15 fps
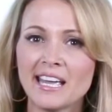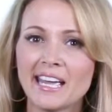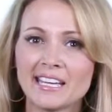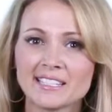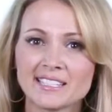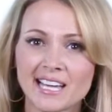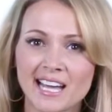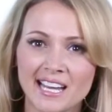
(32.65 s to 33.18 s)

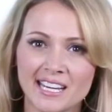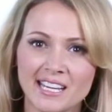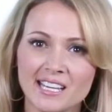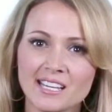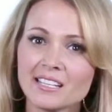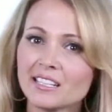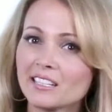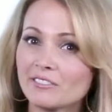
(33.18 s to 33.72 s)

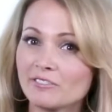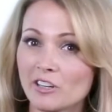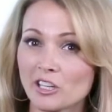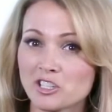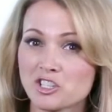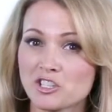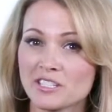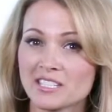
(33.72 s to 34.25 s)
anxiety,
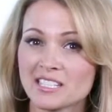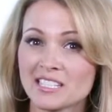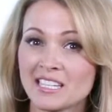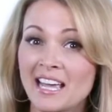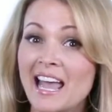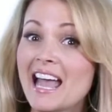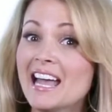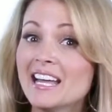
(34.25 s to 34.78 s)
convulsions,
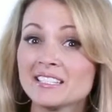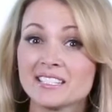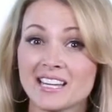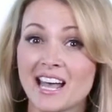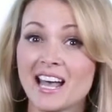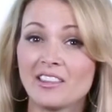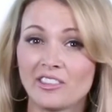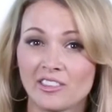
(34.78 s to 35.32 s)
and
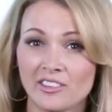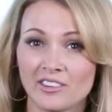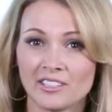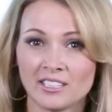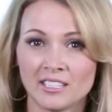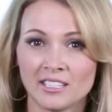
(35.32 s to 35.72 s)
death.